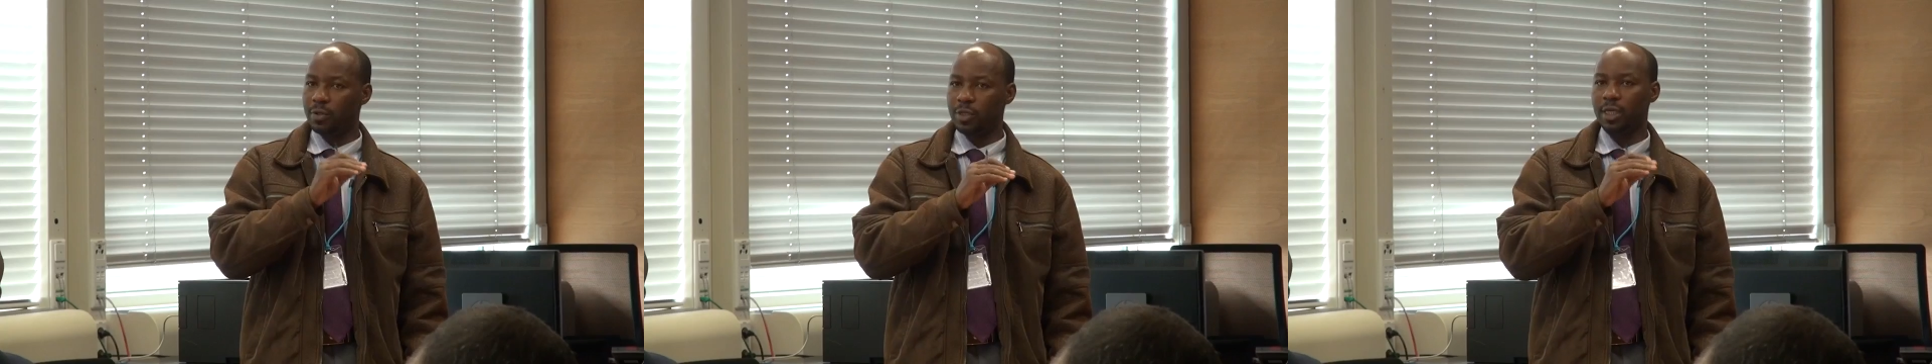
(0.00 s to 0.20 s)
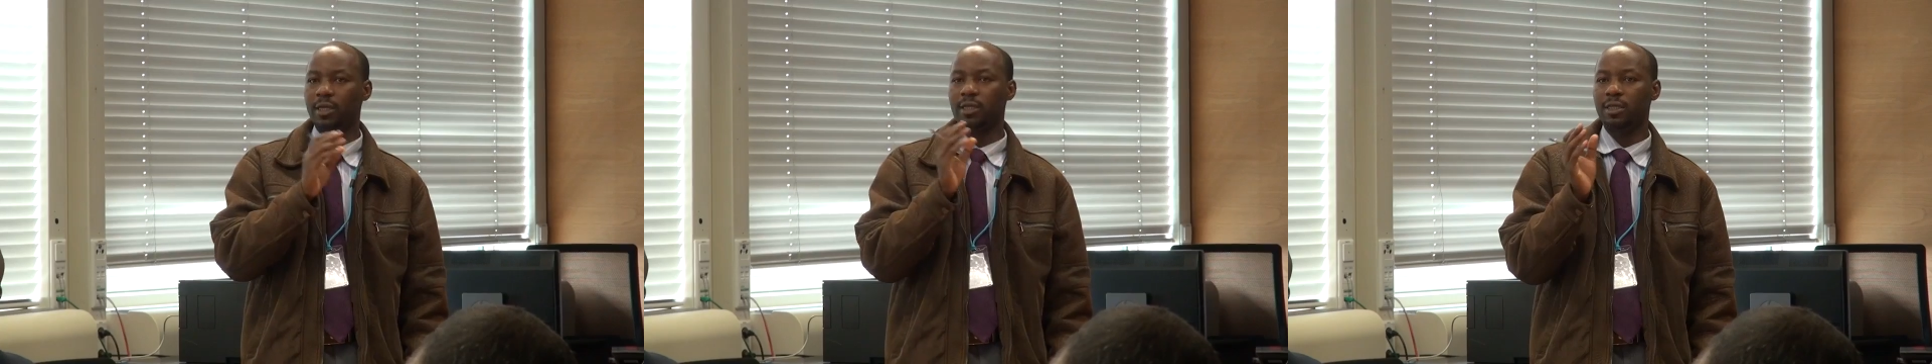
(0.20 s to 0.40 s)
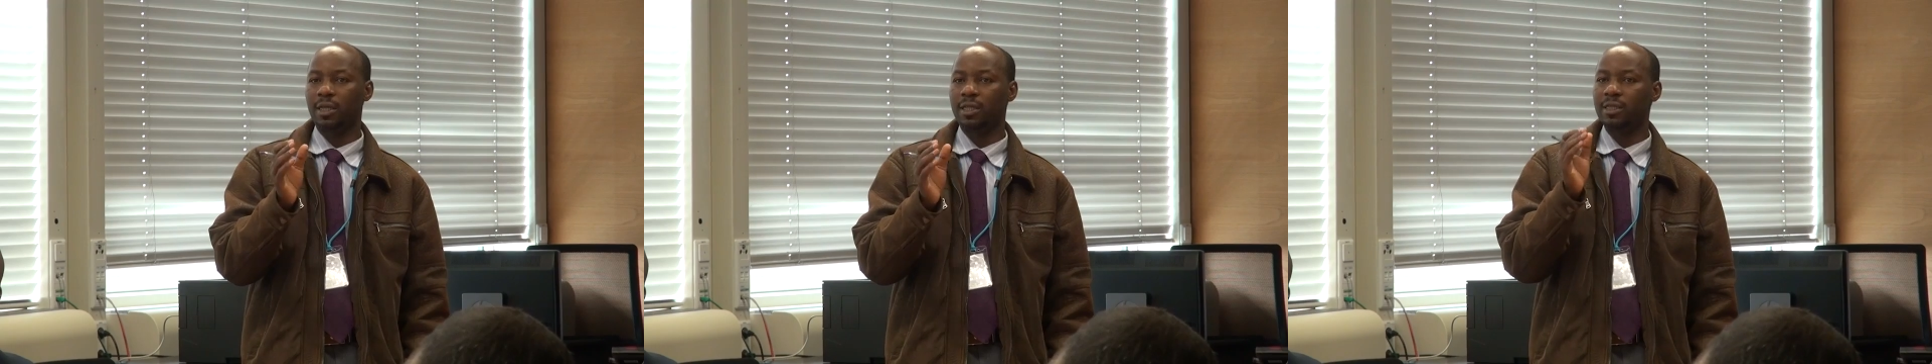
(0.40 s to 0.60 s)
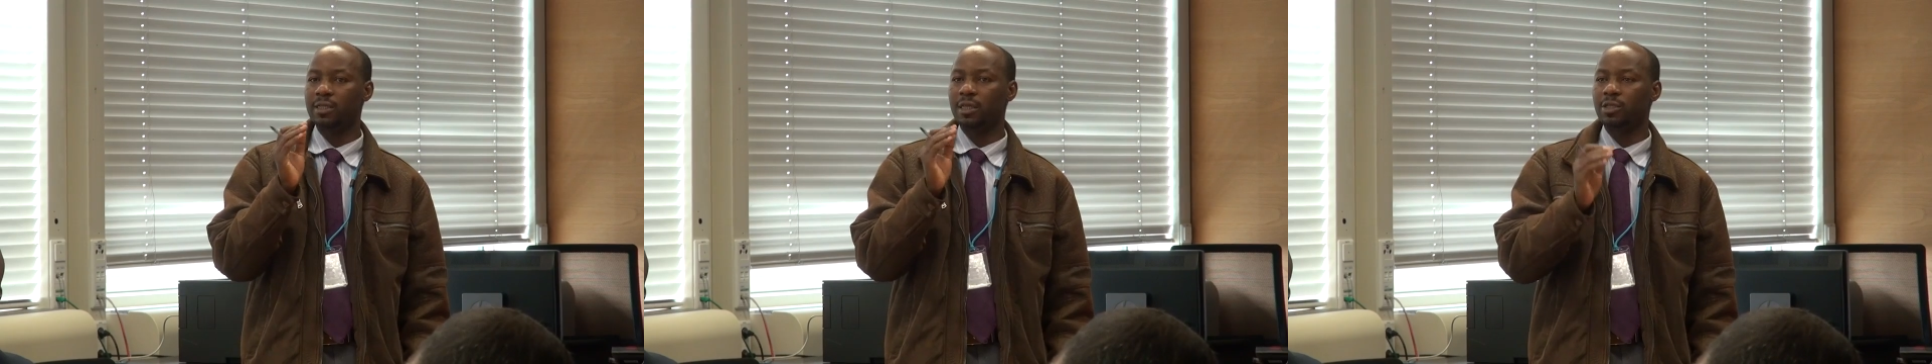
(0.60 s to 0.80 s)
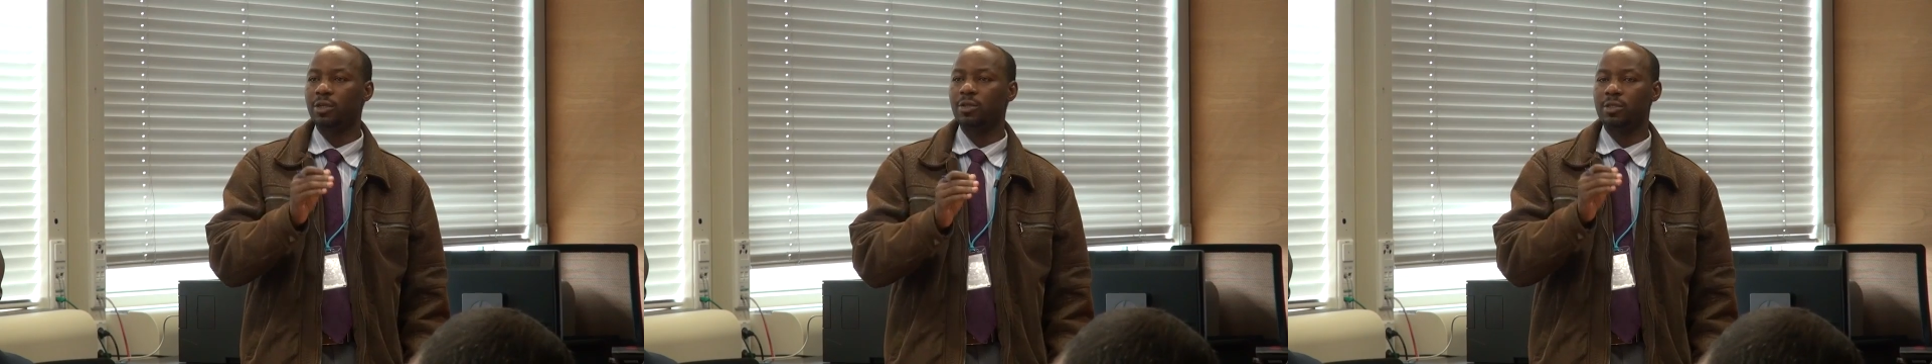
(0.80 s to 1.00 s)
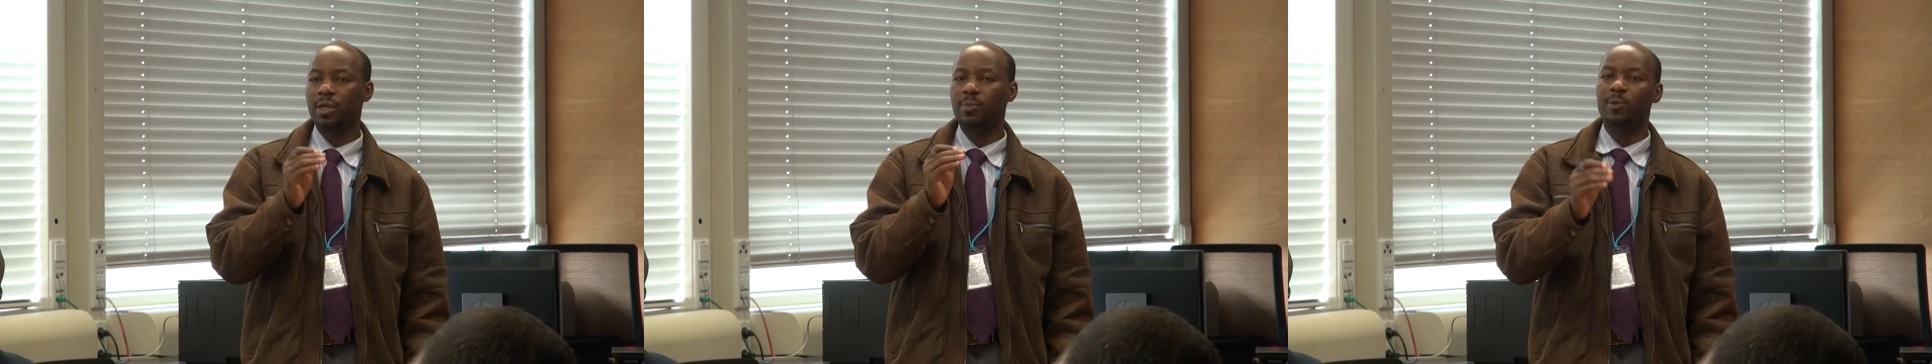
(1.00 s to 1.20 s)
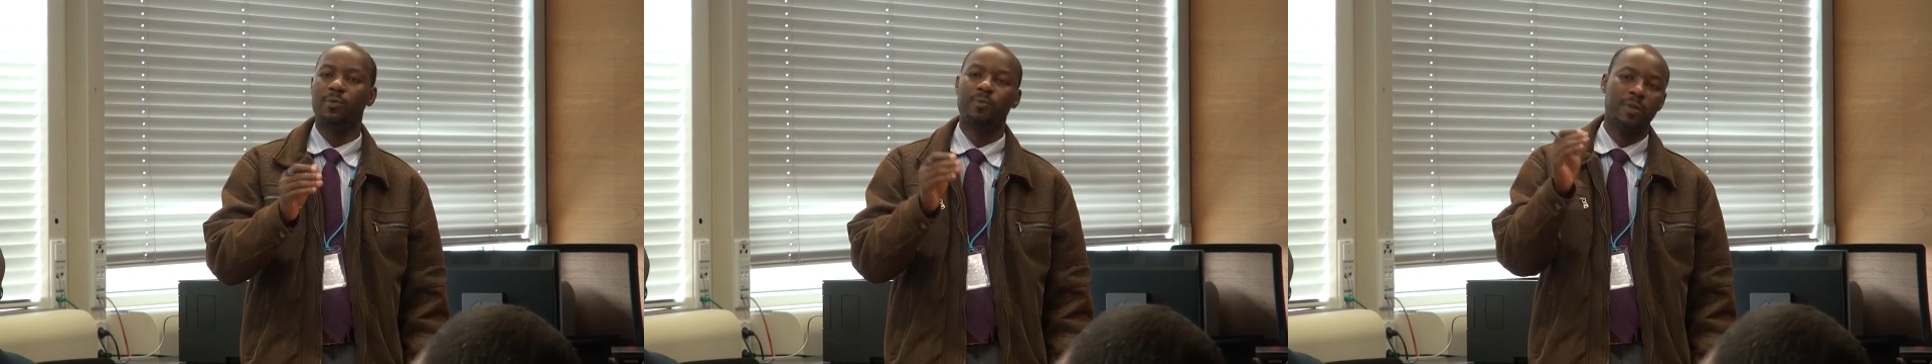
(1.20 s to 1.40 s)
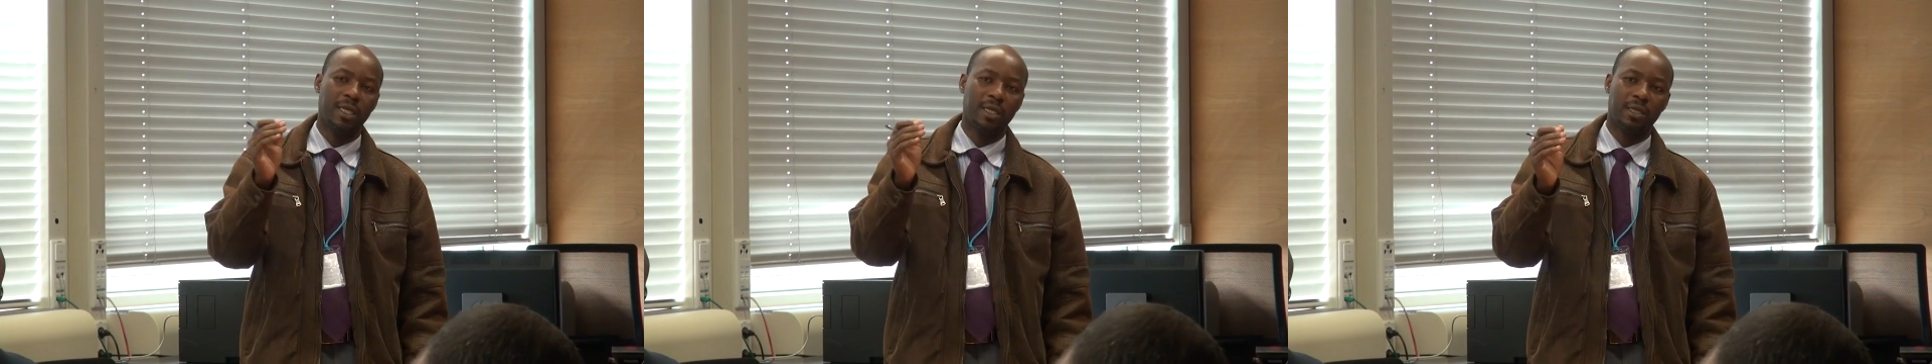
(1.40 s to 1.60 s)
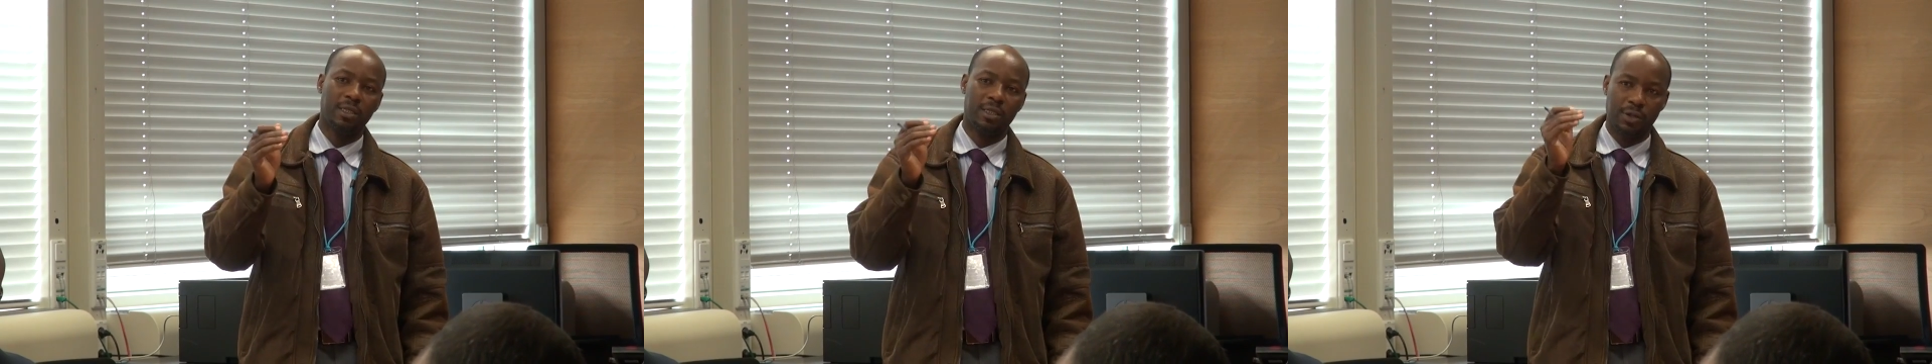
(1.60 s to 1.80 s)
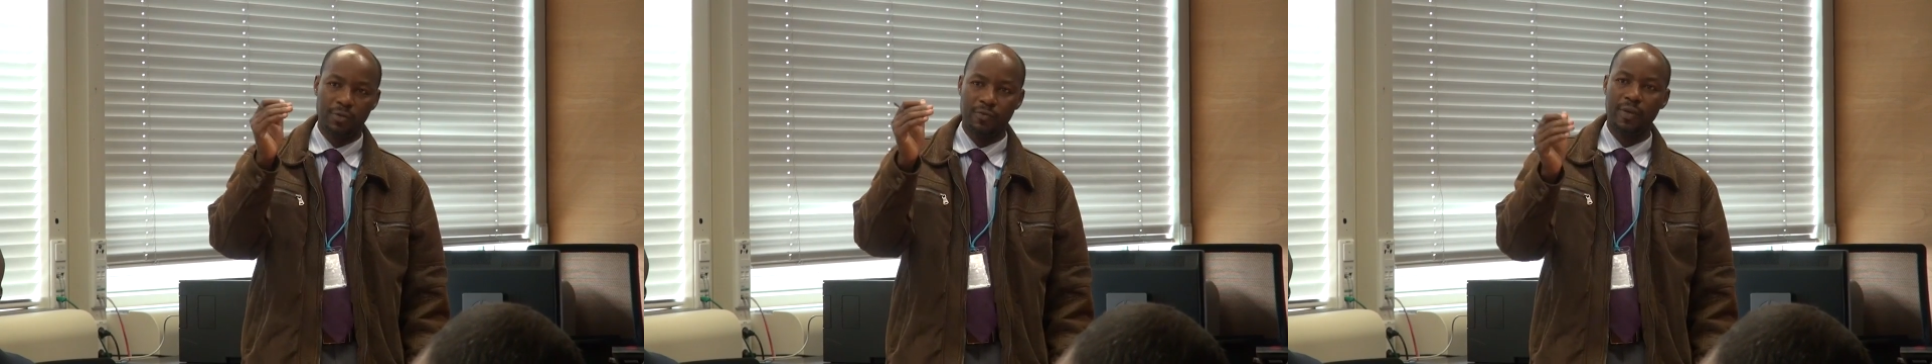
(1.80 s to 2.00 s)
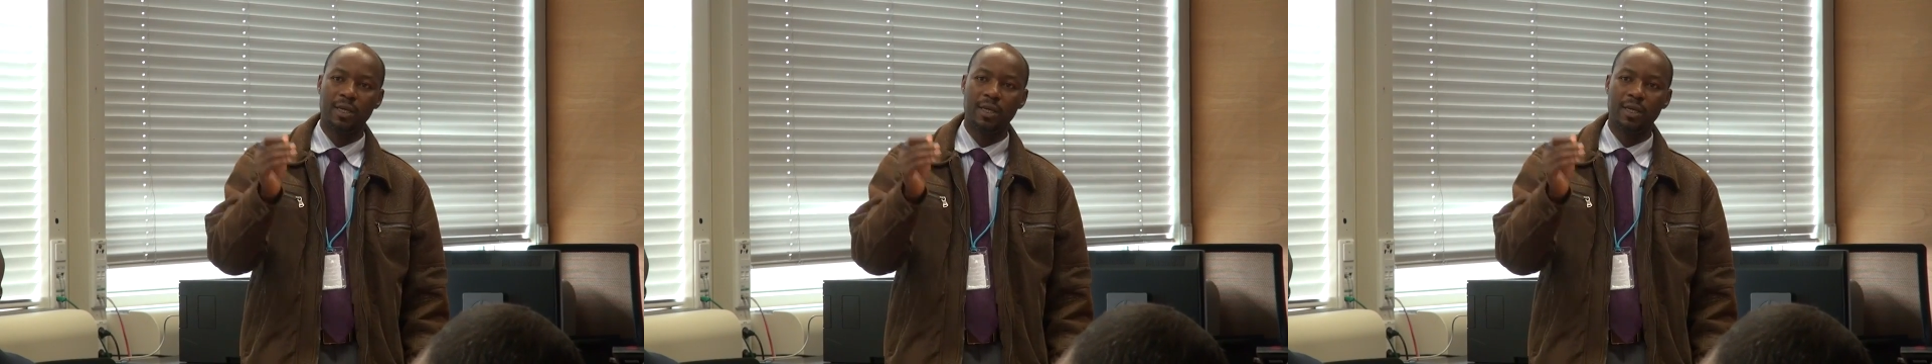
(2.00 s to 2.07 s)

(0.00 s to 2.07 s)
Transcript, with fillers: It's about building relationships